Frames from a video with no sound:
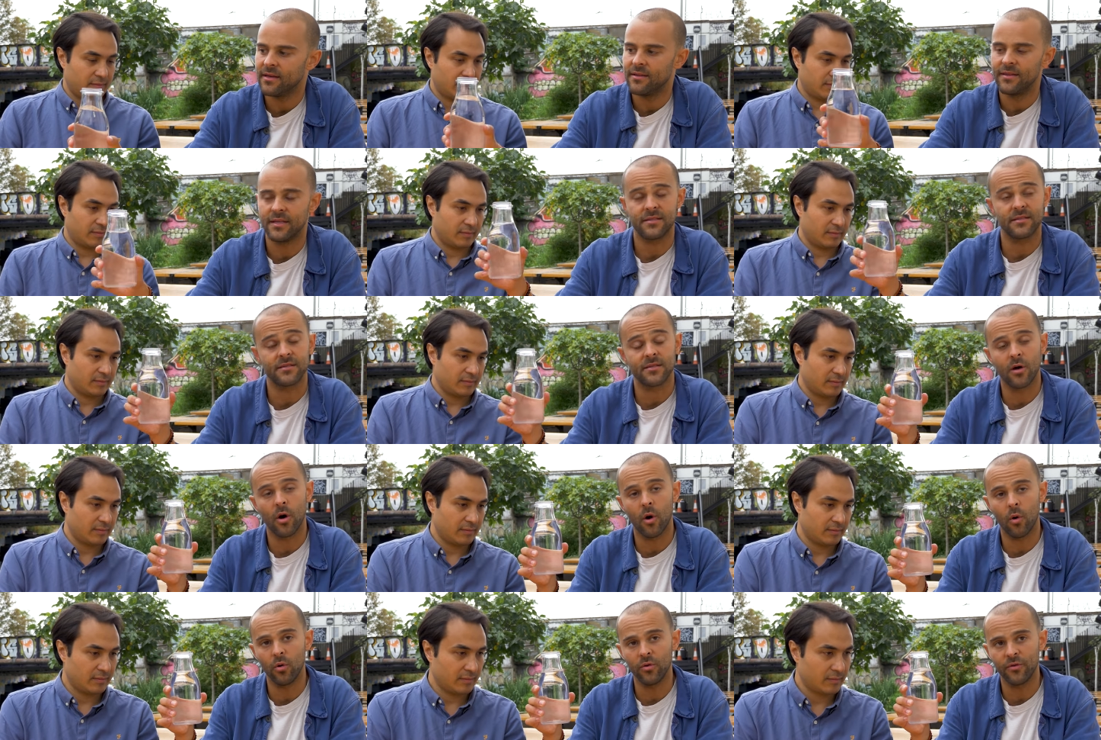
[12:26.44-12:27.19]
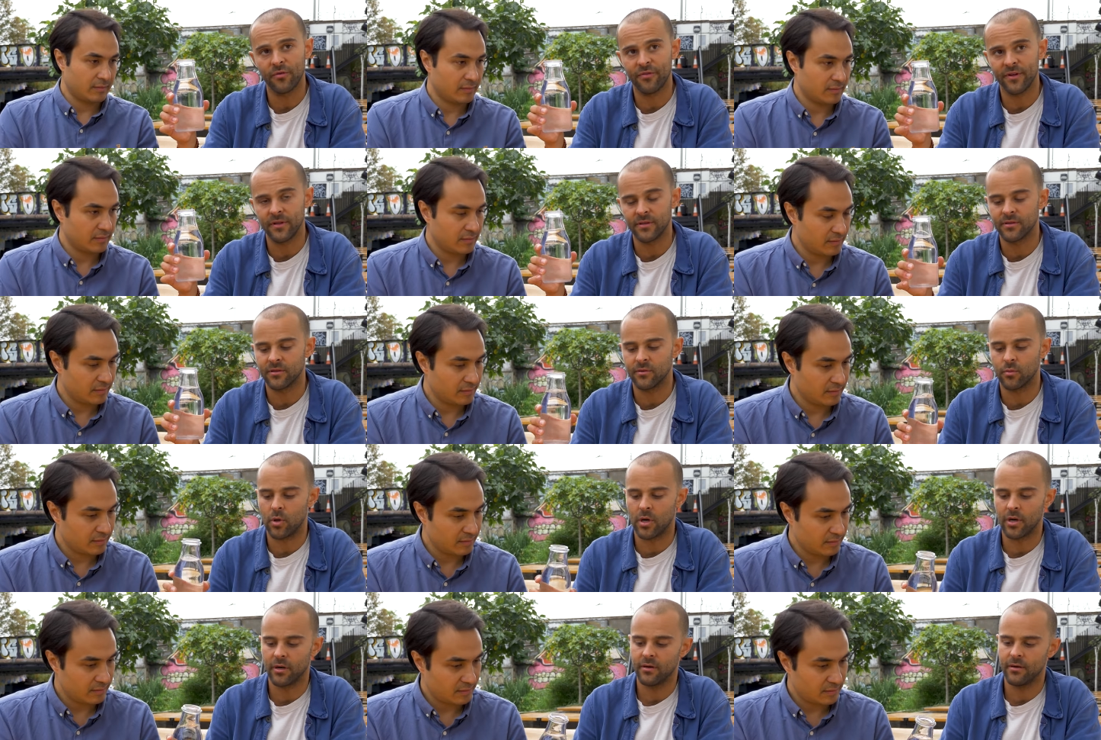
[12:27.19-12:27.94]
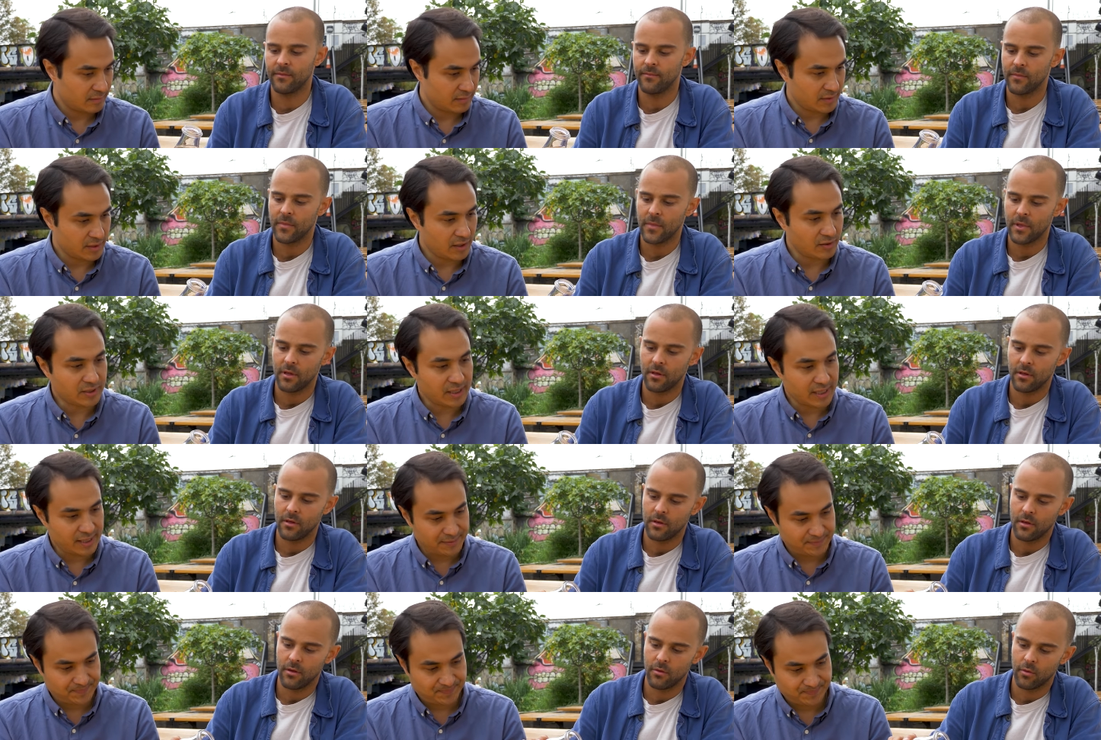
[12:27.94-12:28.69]
Speaker 1: and this is cold filtered water.
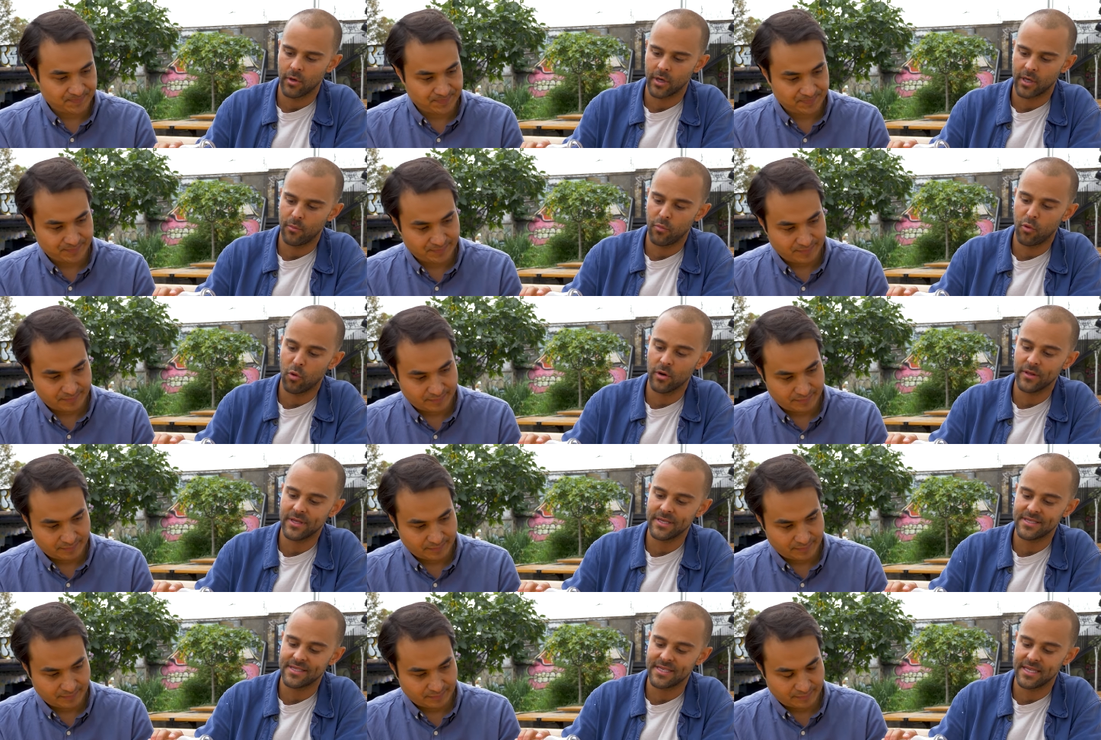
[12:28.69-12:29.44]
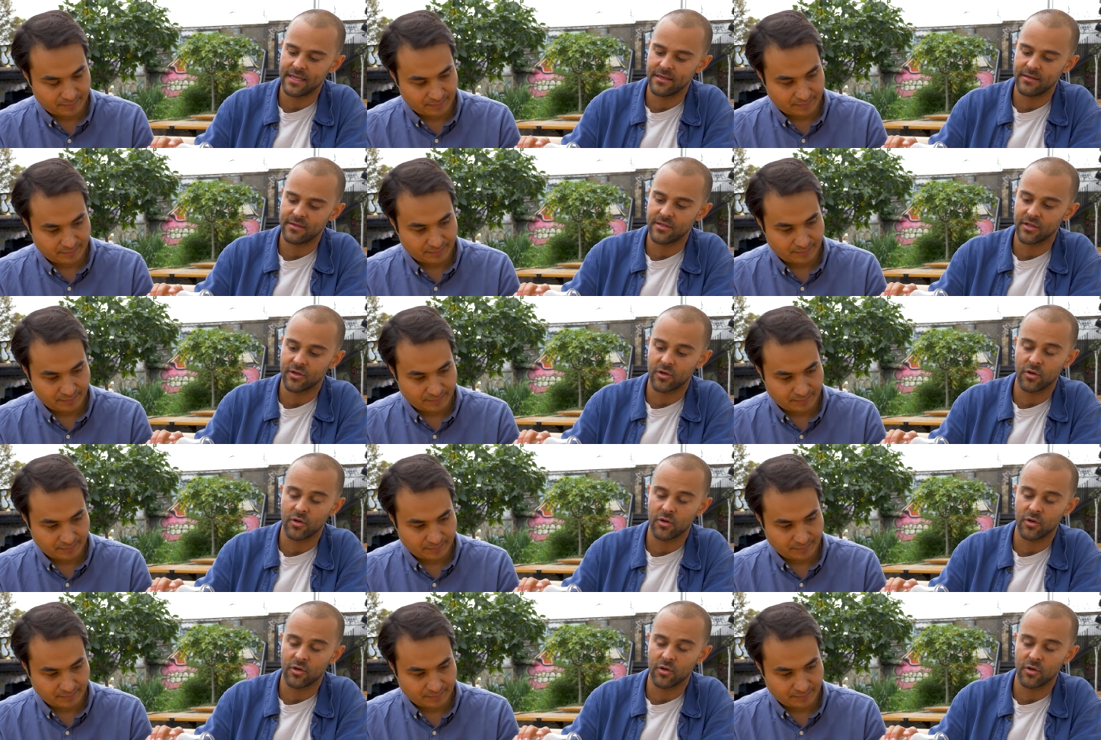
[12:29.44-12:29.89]
Okay. We're going to pour this in to